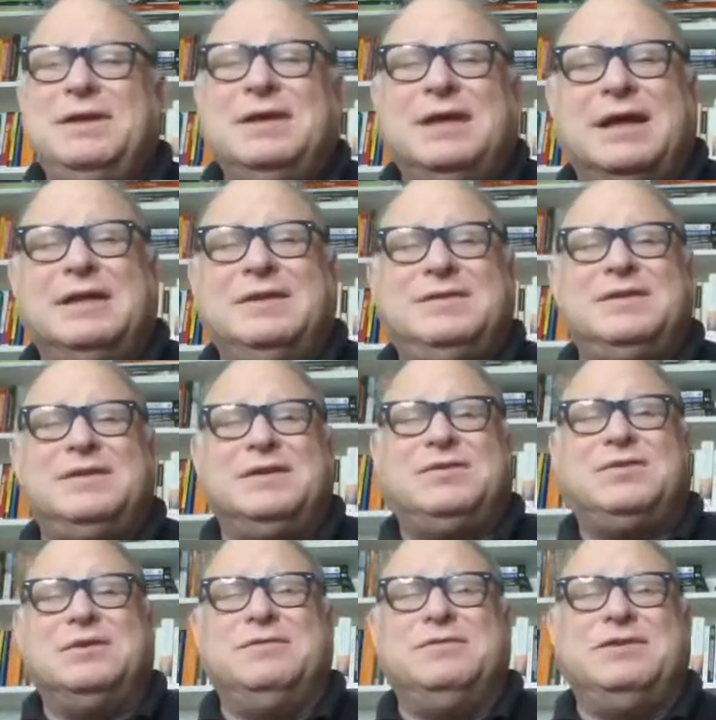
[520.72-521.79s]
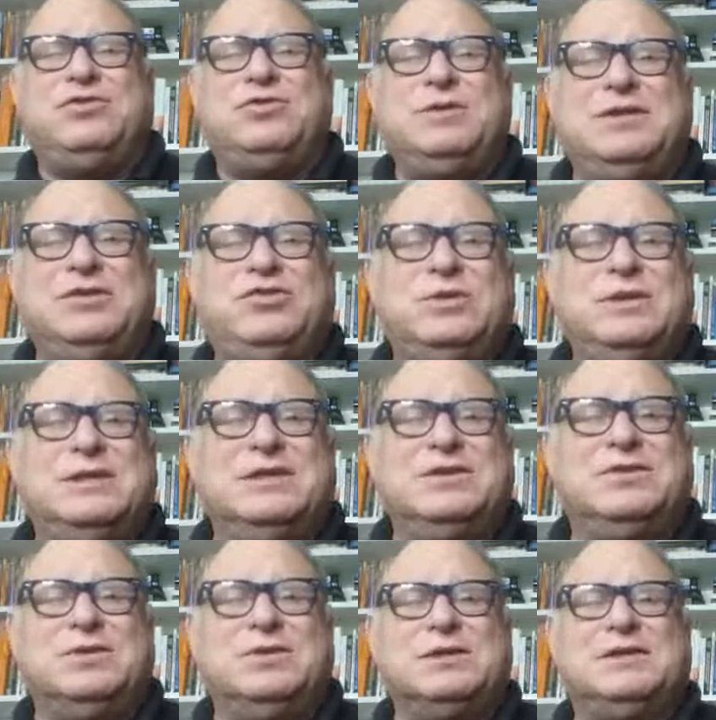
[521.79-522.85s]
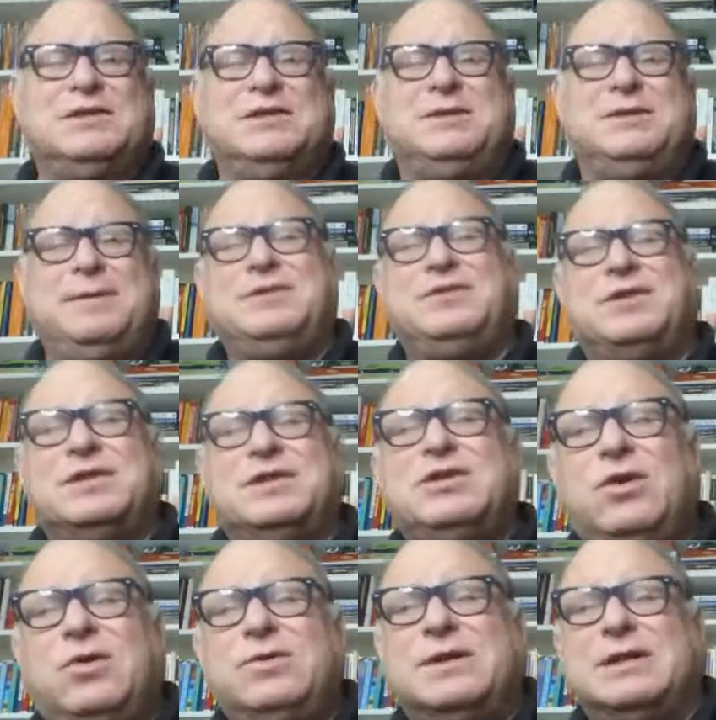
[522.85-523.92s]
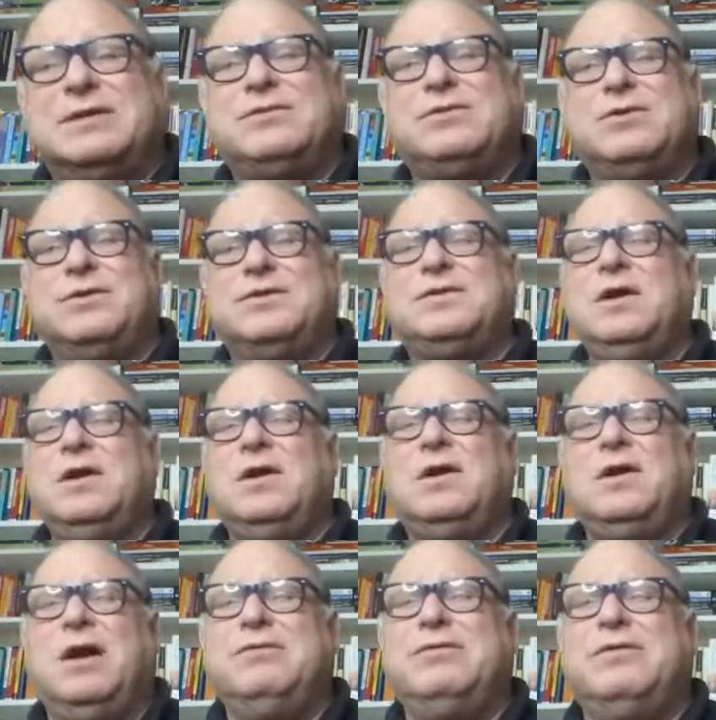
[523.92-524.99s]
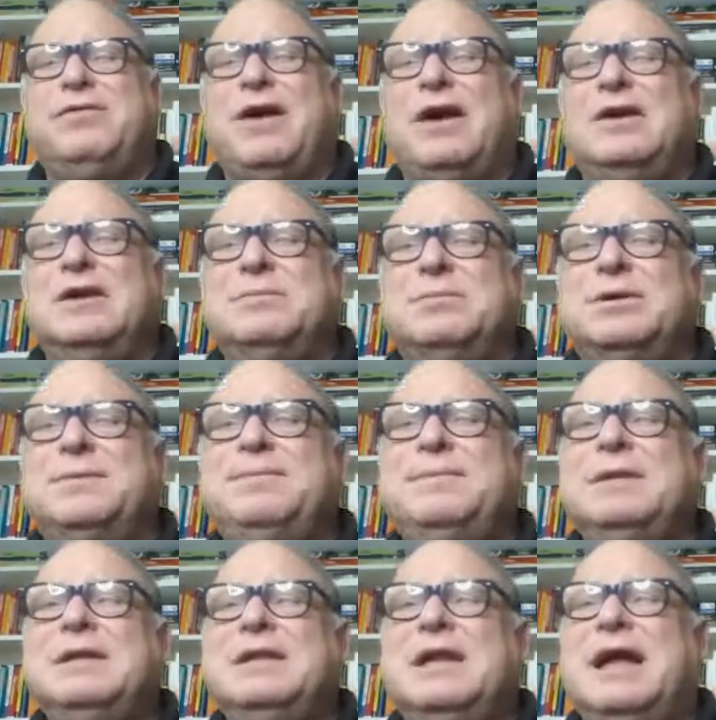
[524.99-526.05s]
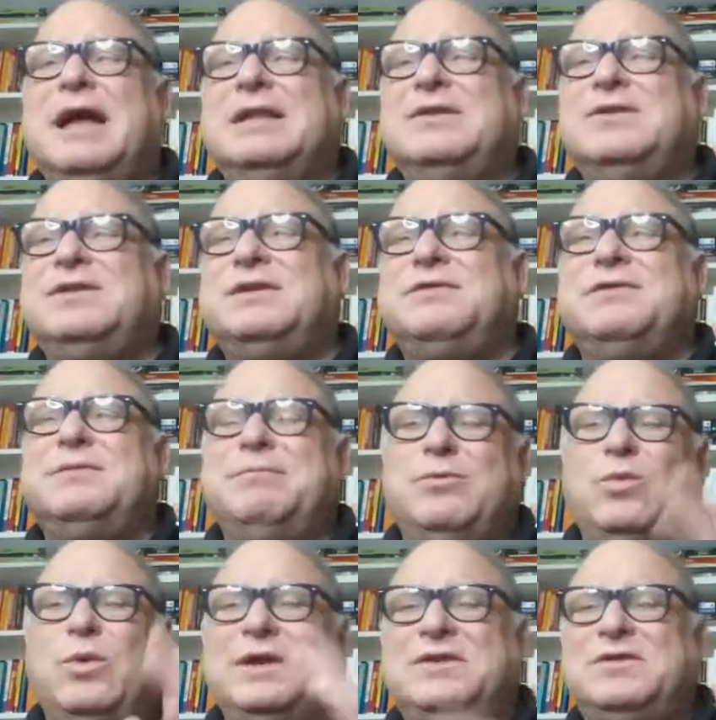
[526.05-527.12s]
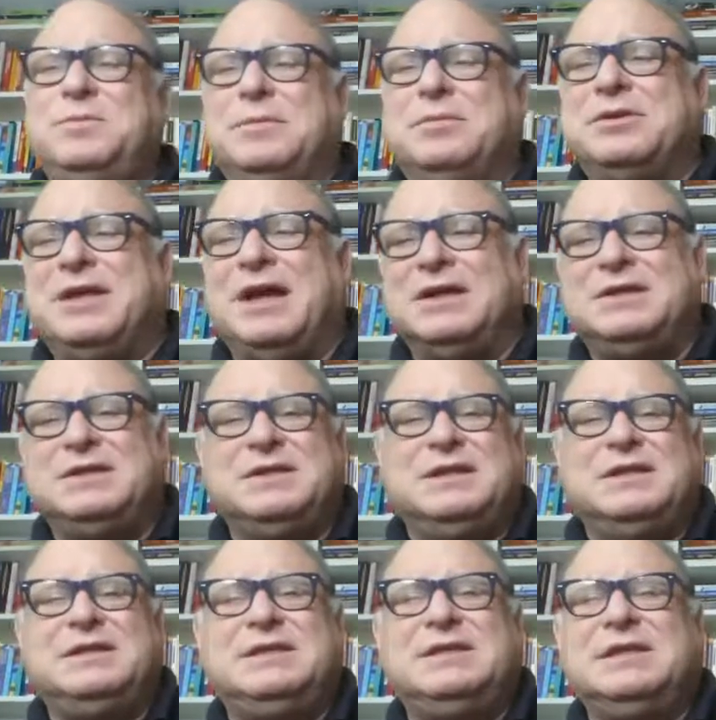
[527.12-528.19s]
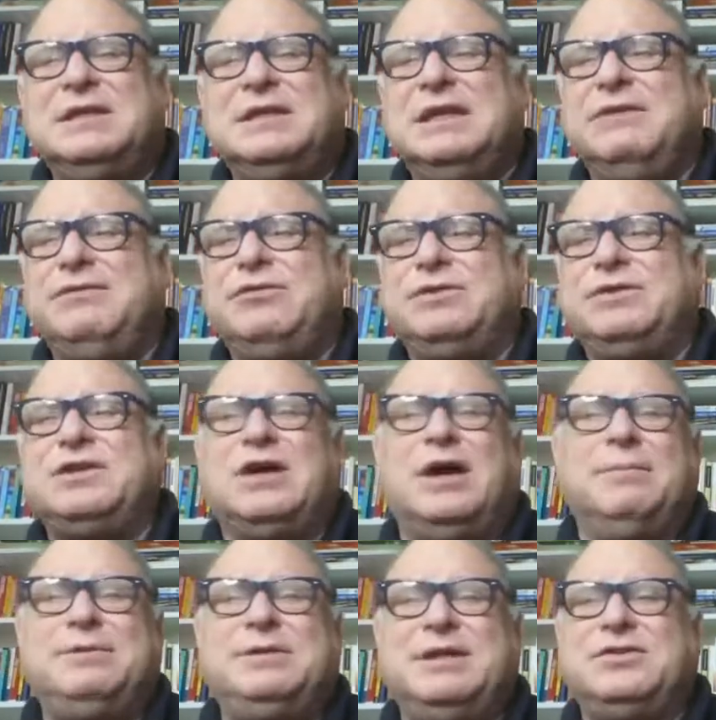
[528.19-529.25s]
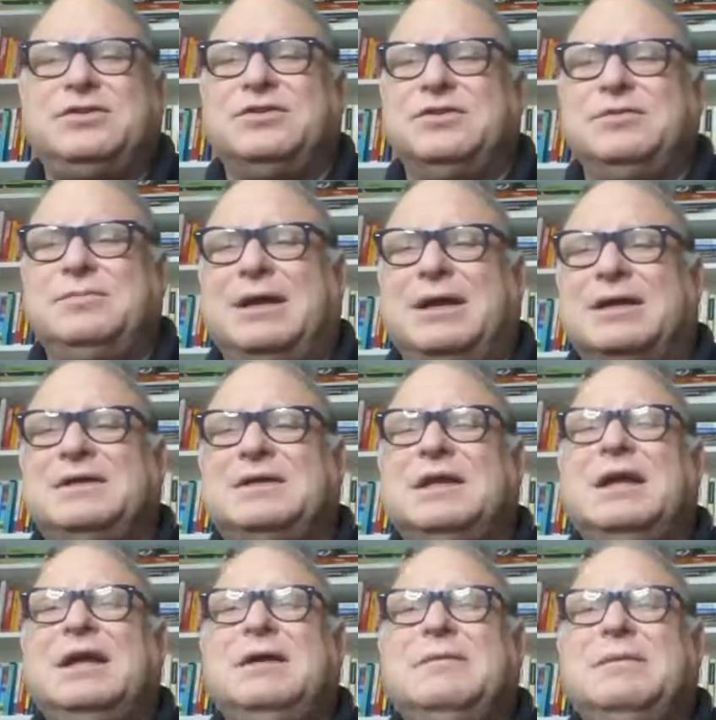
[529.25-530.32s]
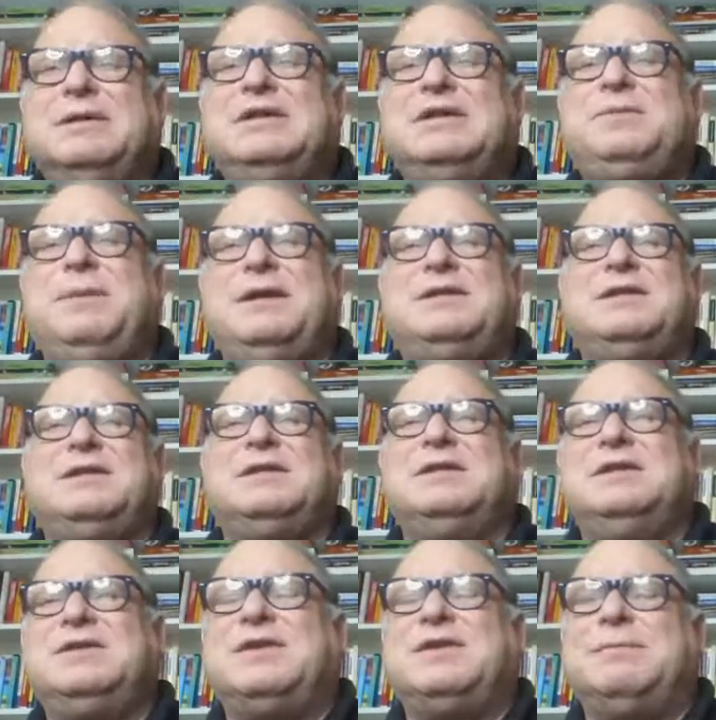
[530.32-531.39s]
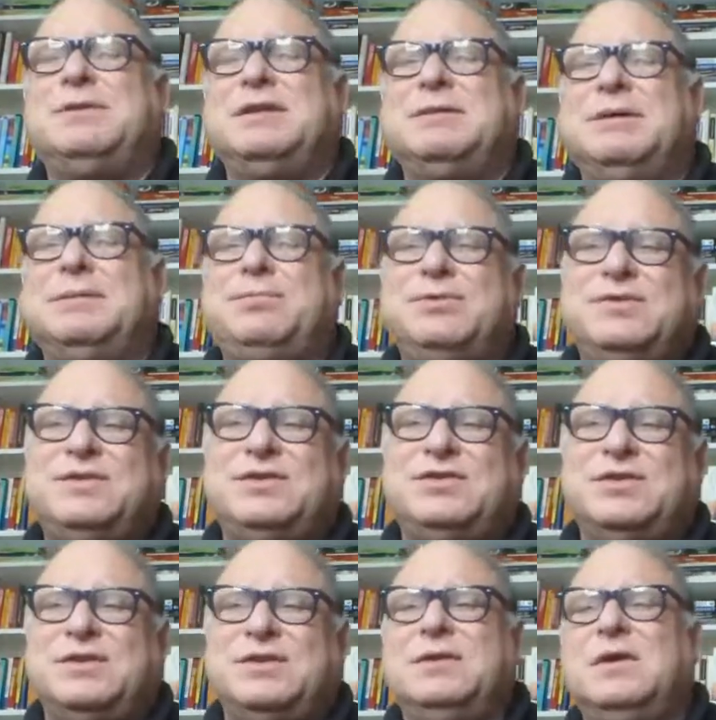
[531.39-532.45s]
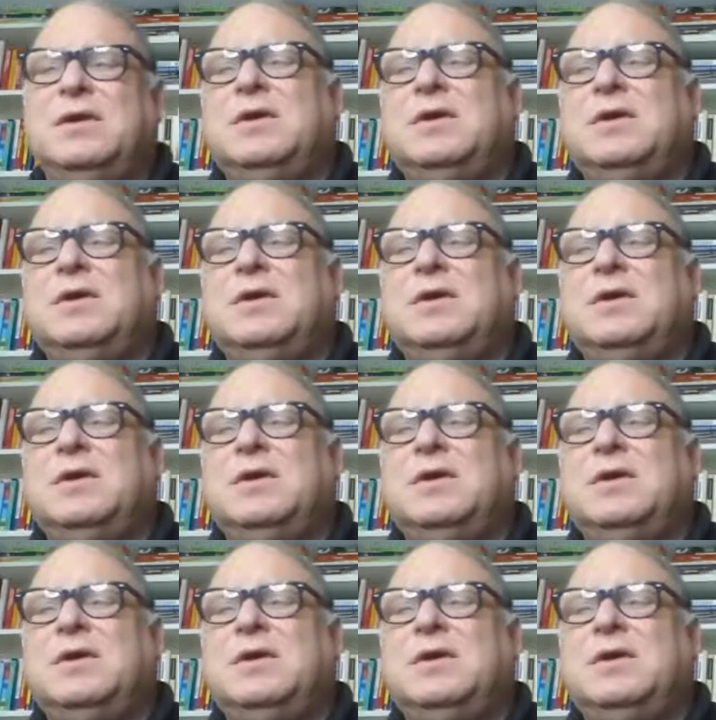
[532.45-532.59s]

And it's sort of intriguing to look at. It depends on the coding, of course, of the variable. And there's different ways people calculate it if you're into computational numerics. But this basically is something about precision.